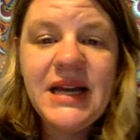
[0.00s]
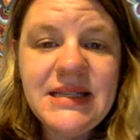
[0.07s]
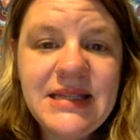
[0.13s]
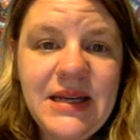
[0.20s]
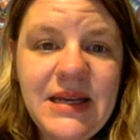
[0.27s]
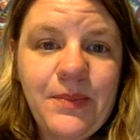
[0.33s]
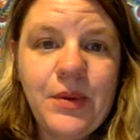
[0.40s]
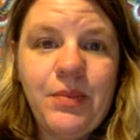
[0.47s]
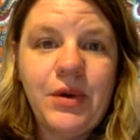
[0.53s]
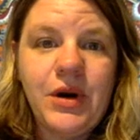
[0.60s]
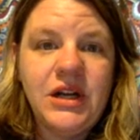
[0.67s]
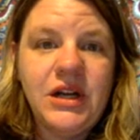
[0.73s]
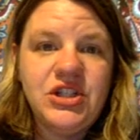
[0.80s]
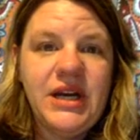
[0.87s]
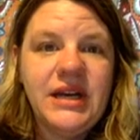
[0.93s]
sample
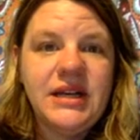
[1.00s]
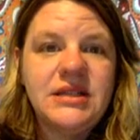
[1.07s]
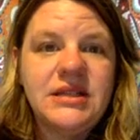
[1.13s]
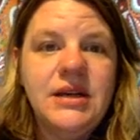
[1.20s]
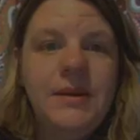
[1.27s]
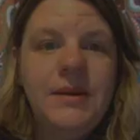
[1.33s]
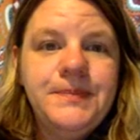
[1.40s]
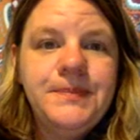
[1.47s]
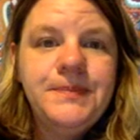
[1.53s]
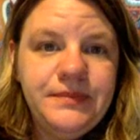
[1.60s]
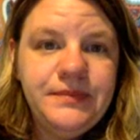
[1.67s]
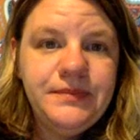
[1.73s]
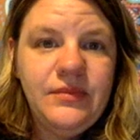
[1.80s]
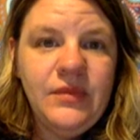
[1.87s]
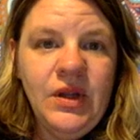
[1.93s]
project,
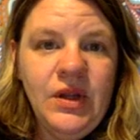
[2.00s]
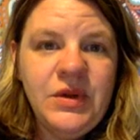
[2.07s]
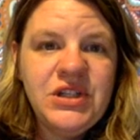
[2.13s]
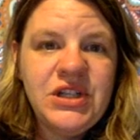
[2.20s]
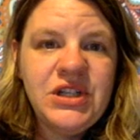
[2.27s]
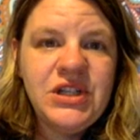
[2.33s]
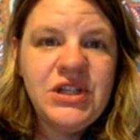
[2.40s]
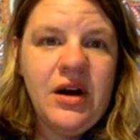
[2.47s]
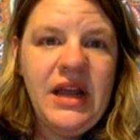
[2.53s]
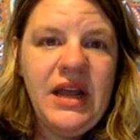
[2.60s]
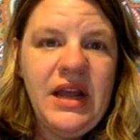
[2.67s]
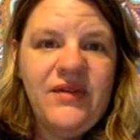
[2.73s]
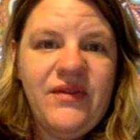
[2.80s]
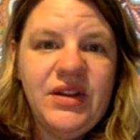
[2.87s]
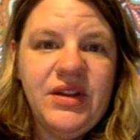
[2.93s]
which I already
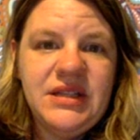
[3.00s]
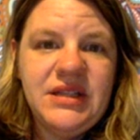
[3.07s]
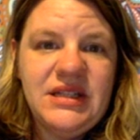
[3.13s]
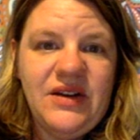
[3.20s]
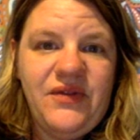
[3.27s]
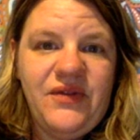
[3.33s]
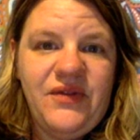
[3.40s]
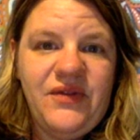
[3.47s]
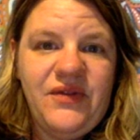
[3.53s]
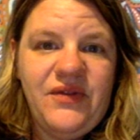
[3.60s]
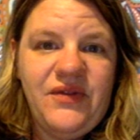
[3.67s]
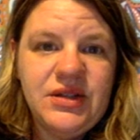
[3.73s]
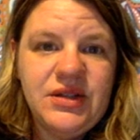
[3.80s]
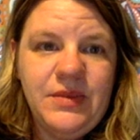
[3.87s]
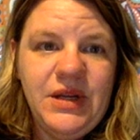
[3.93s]
have all this stuff over
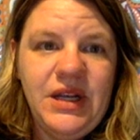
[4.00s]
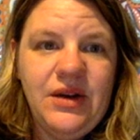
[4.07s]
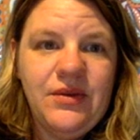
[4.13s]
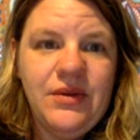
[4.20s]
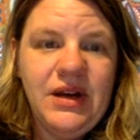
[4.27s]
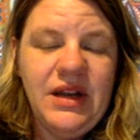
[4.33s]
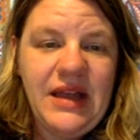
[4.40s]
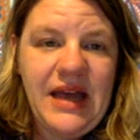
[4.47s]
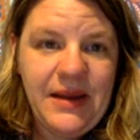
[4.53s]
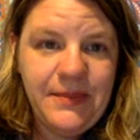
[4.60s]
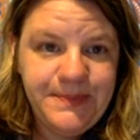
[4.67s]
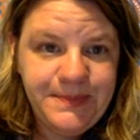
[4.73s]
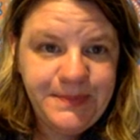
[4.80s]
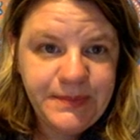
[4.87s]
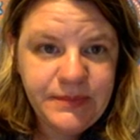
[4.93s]
here. So I'm going to get rid of that.
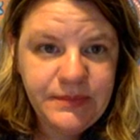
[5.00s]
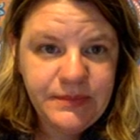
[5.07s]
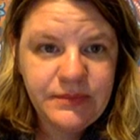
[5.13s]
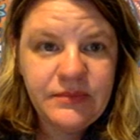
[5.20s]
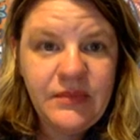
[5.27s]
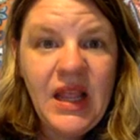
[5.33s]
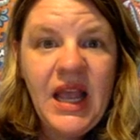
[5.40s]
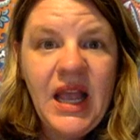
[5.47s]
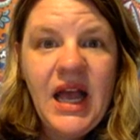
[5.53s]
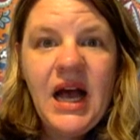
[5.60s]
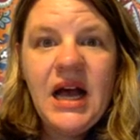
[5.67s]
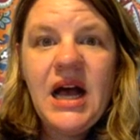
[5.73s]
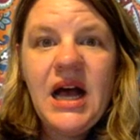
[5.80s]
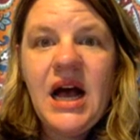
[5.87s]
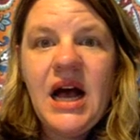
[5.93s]

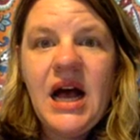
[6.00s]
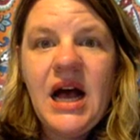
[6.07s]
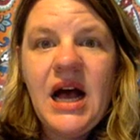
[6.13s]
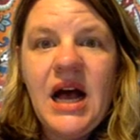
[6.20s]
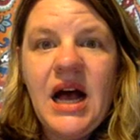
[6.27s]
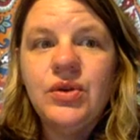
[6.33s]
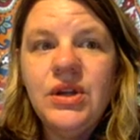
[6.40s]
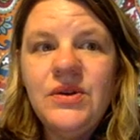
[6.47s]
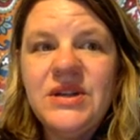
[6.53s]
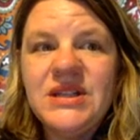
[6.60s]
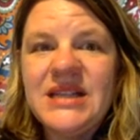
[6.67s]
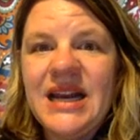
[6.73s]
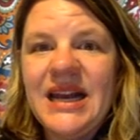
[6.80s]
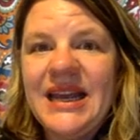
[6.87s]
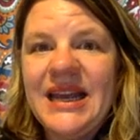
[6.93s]
You'll notice
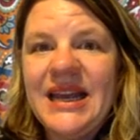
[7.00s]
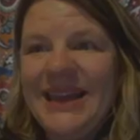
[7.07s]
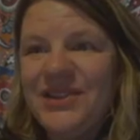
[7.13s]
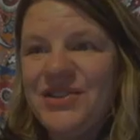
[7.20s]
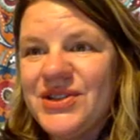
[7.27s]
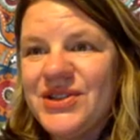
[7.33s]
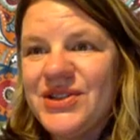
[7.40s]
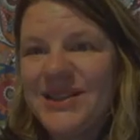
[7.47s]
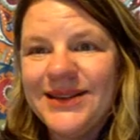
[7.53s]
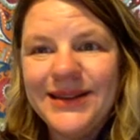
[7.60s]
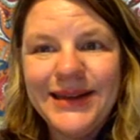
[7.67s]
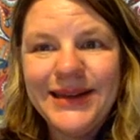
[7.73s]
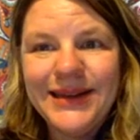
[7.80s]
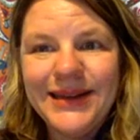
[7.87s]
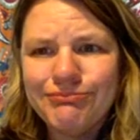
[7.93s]
that I can't just
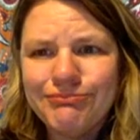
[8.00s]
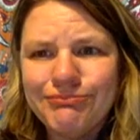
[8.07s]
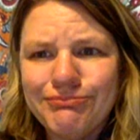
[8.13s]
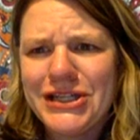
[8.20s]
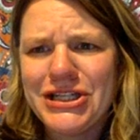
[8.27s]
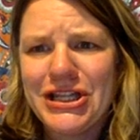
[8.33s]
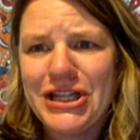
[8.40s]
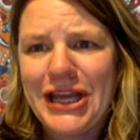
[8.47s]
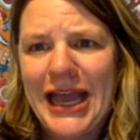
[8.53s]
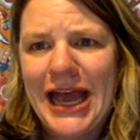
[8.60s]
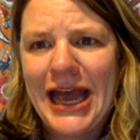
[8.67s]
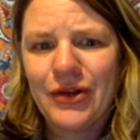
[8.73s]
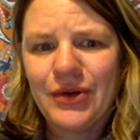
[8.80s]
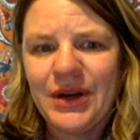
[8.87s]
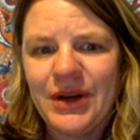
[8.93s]
click into the
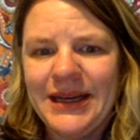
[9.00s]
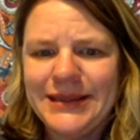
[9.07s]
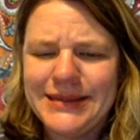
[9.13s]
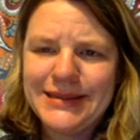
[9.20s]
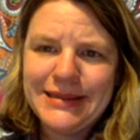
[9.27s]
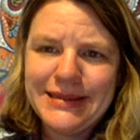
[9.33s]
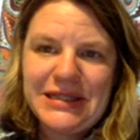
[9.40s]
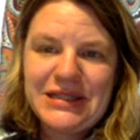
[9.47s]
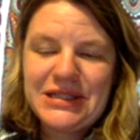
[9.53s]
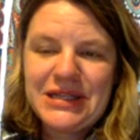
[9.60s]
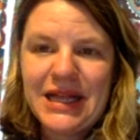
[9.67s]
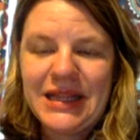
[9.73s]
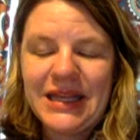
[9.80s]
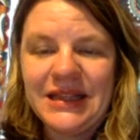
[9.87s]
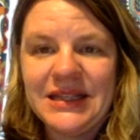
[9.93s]
gallery. It's
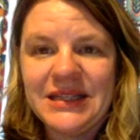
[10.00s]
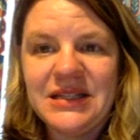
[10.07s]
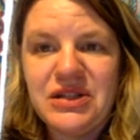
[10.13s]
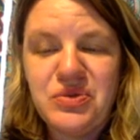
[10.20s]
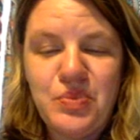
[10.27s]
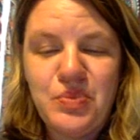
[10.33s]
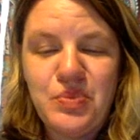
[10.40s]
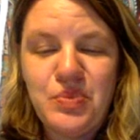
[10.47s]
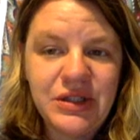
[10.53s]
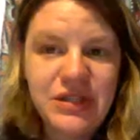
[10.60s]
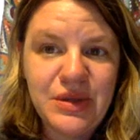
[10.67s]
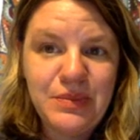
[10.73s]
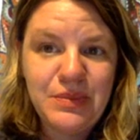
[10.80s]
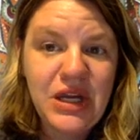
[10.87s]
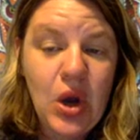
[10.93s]
not like this is built
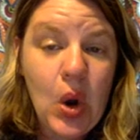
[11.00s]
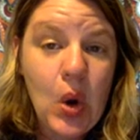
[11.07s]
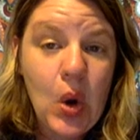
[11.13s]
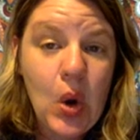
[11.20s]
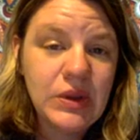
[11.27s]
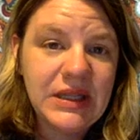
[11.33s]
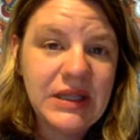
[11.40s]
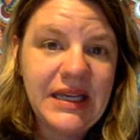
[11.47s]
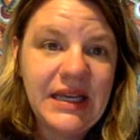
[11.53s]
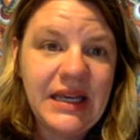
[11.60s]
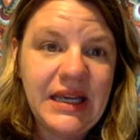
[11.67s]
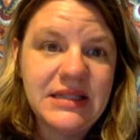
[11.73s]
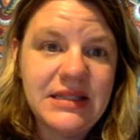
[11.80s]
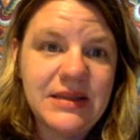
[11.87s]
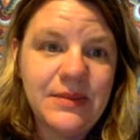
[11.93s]
to be
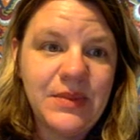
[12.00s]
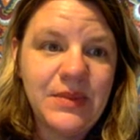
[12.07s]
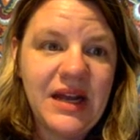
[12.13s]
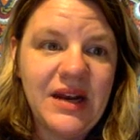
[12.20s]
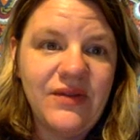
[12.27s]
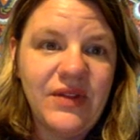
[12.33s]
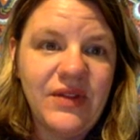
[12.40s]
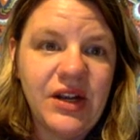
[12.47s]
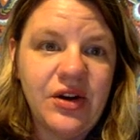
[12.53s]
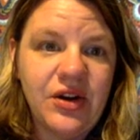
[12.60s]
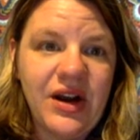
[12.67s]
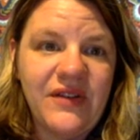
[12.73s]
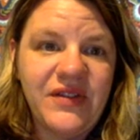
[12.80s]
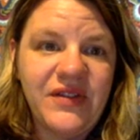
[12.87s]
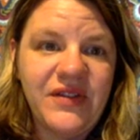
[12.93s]
only some kind of like a
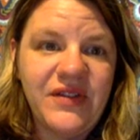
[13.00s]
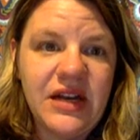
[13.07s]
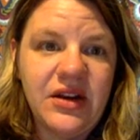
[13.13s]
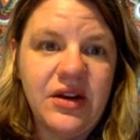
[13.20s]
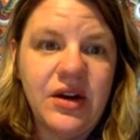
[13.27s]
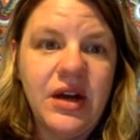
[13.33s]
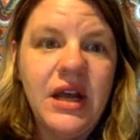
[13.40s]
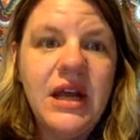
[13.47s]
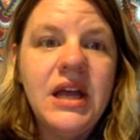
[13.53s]
graphics editor.